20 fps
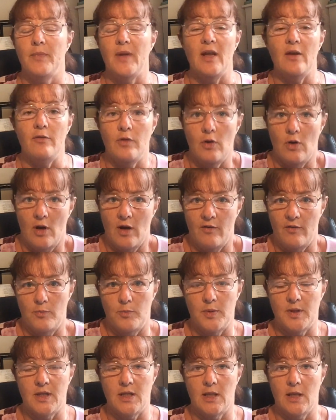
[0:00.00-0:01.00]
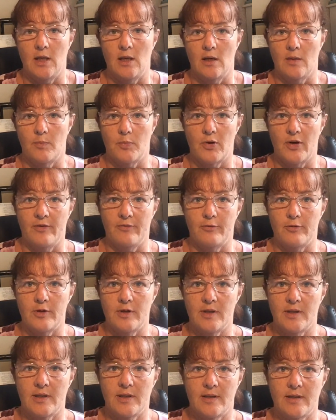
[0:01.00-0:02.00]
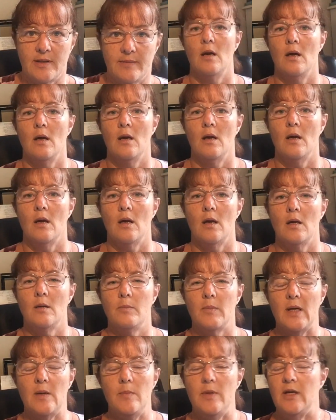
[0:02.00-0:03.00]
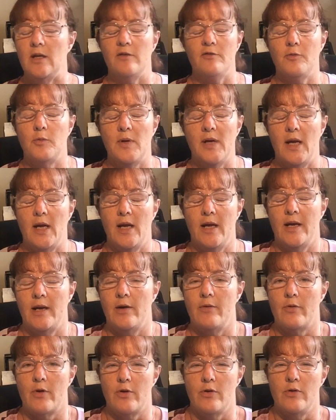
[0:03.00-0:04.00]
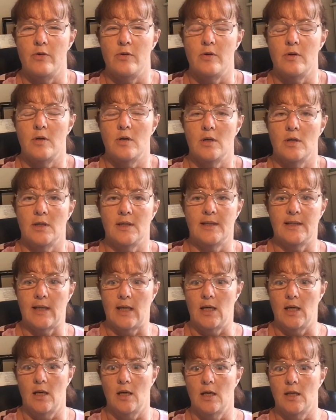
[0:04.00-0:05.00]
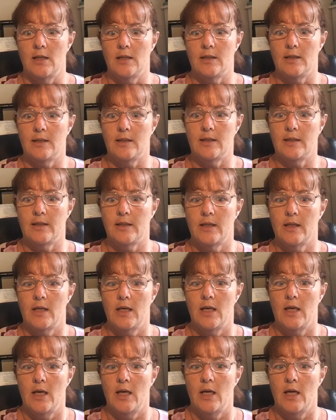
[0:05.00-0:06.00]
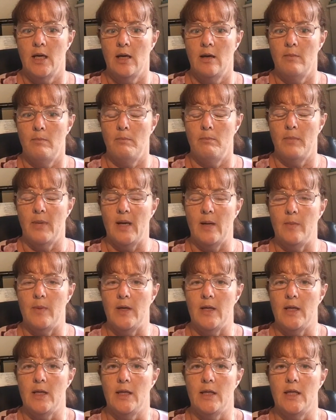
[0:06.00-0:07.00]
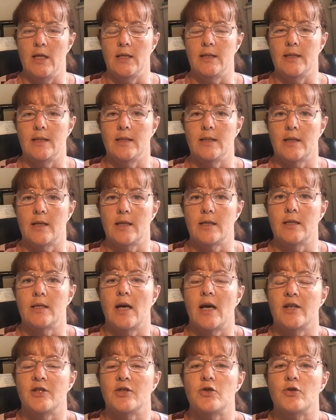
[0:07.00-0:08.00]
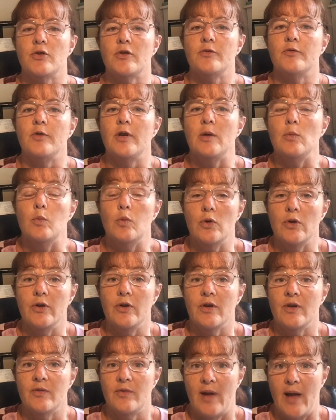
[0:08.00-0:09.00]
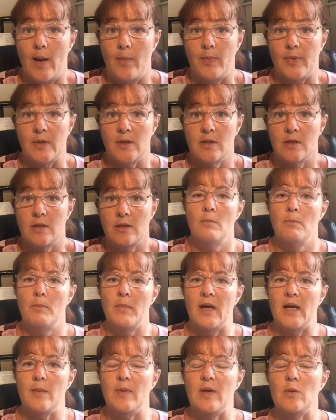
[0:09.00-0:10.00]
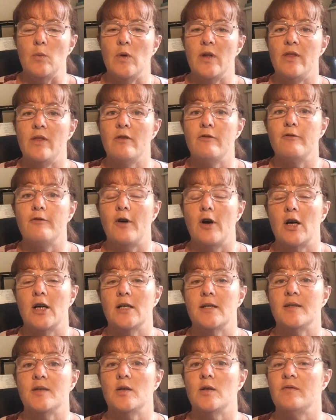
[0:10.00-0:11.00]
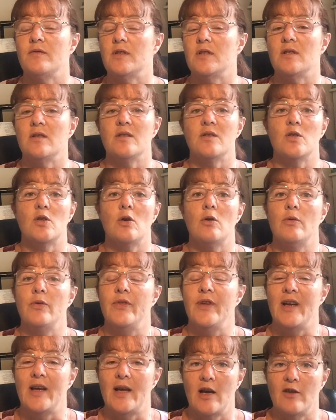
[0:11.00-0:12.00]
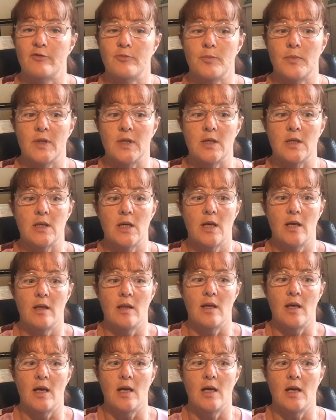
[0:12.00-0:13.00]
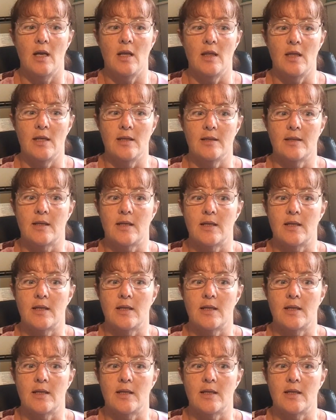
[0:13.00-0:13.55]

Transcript: if you have a particular preference. And maybe if we had our own satellites, maybe this catastrophe wouldn't have happened. Maybe when the fire services told the government that this